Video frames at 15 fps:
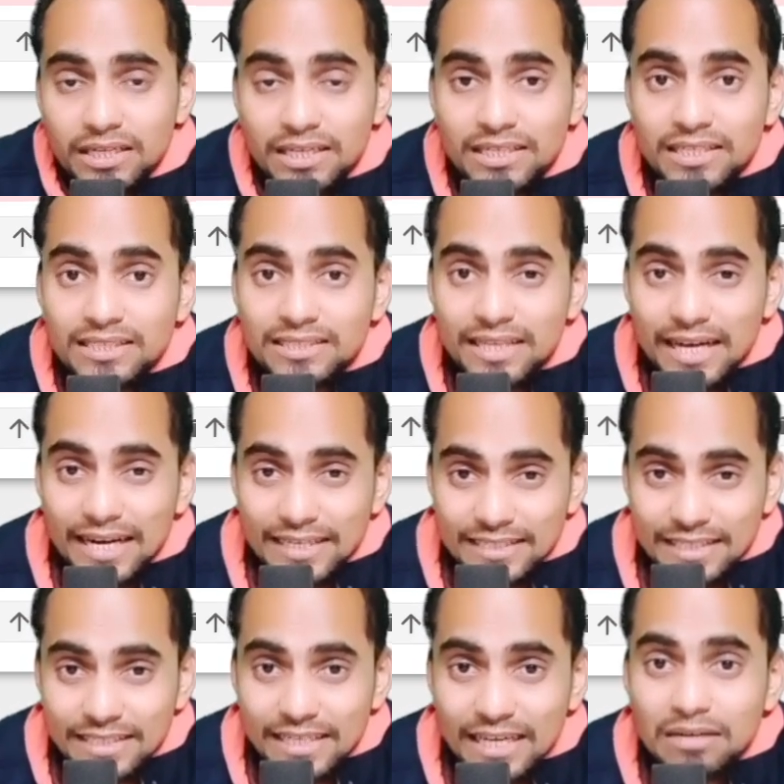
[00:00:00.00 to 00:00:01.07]
It is at
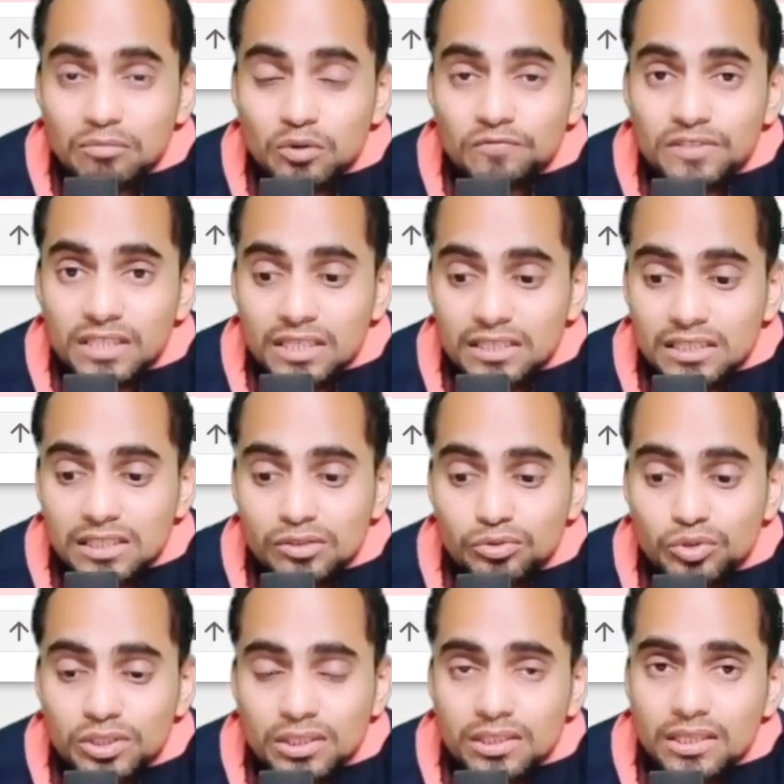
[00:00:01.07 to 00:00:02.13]
the time of the
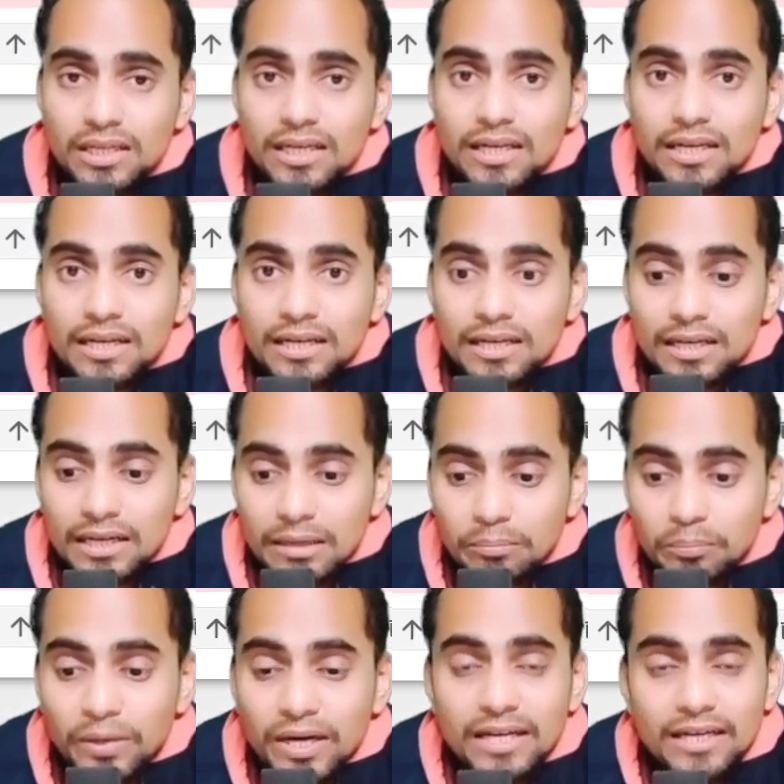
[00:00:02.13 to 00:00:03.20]
execution,
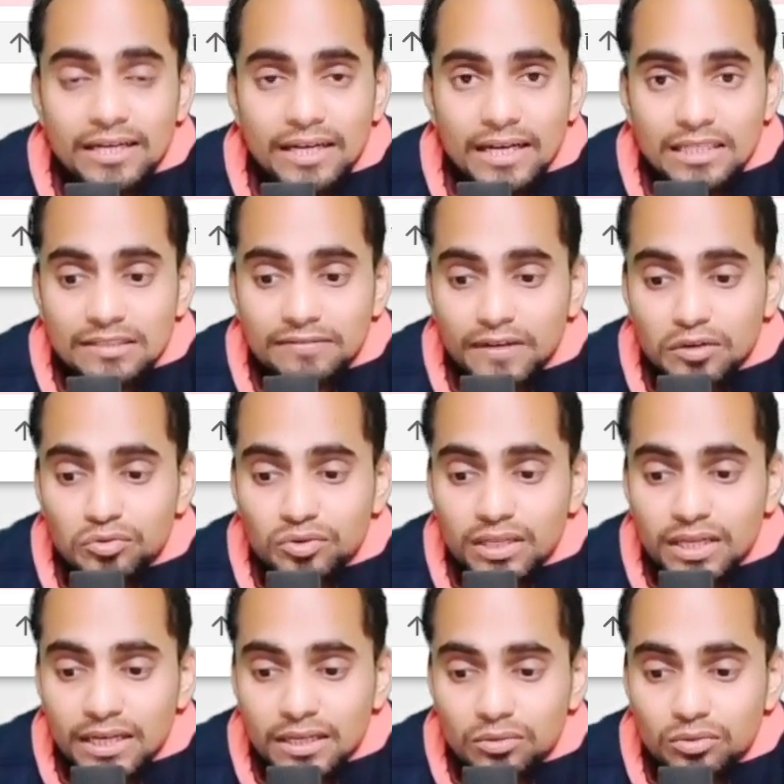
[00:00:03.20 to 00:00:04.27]
compiler has found
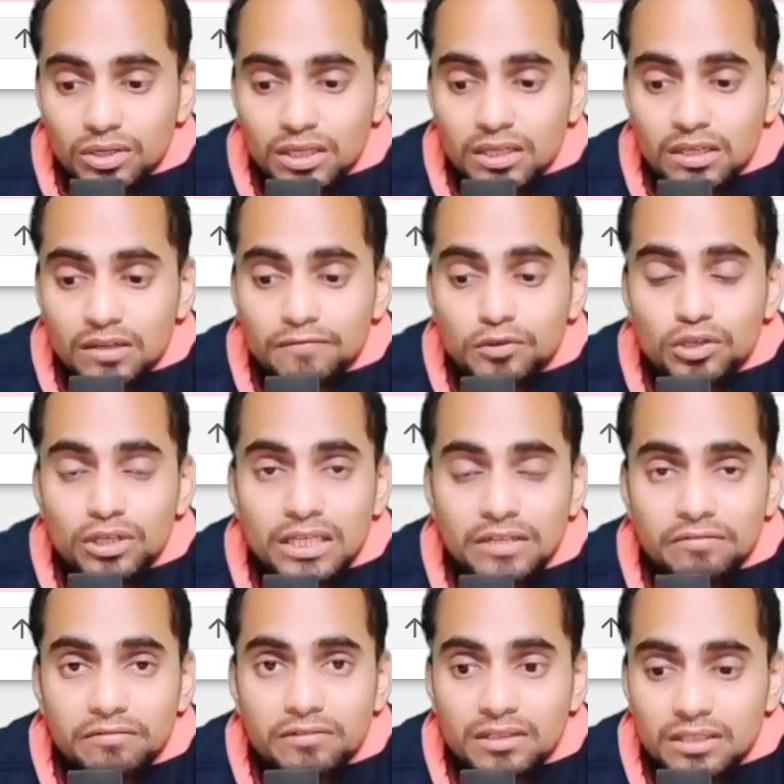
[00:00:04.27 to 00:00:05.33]
that okay, if you are
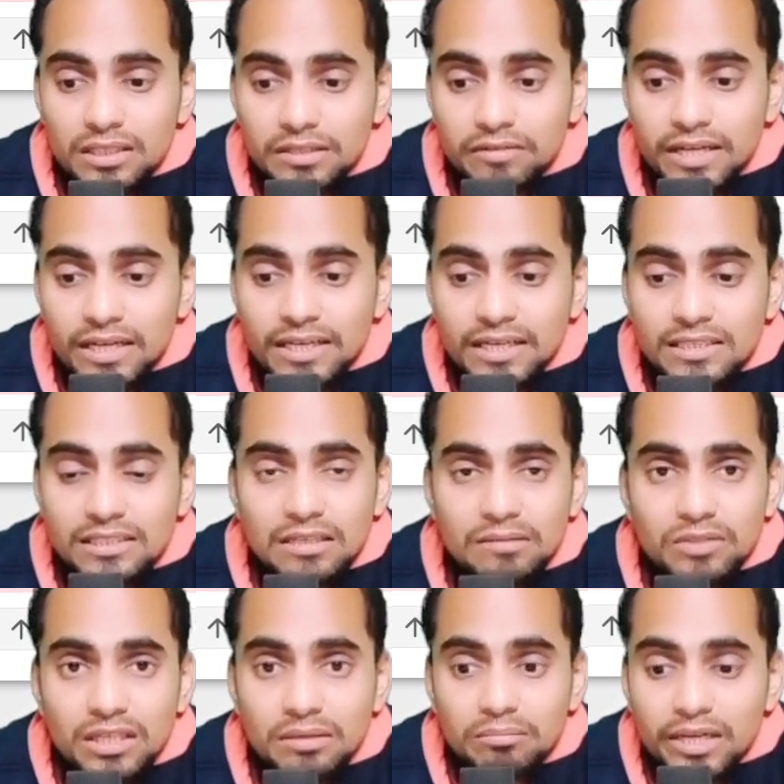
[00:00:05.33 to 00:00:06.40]
dividing
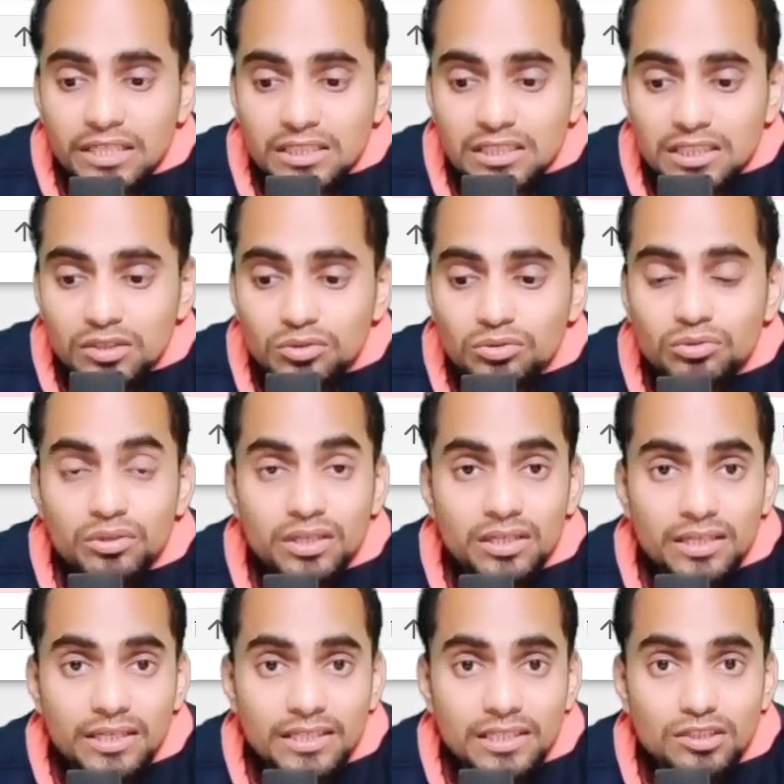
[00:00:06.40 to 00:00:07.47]
something by 0,
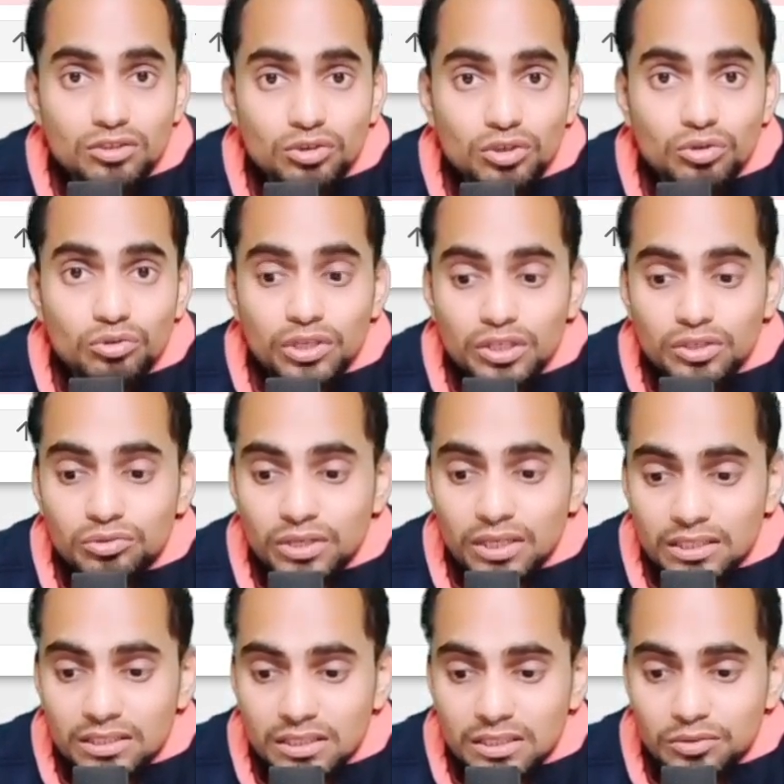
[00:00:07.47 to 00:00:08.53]
it is not going to
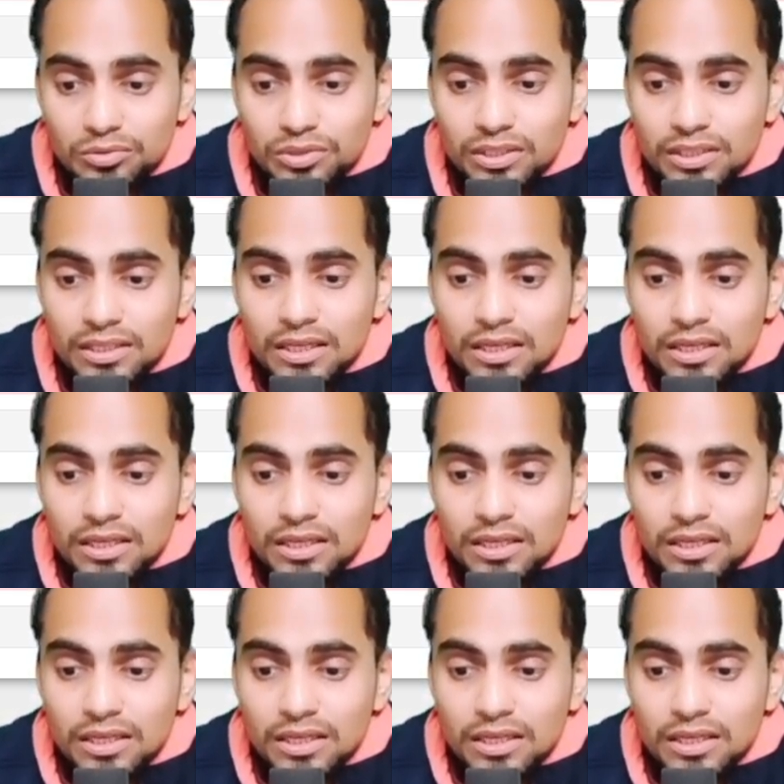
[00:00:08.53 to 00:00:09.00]
execute.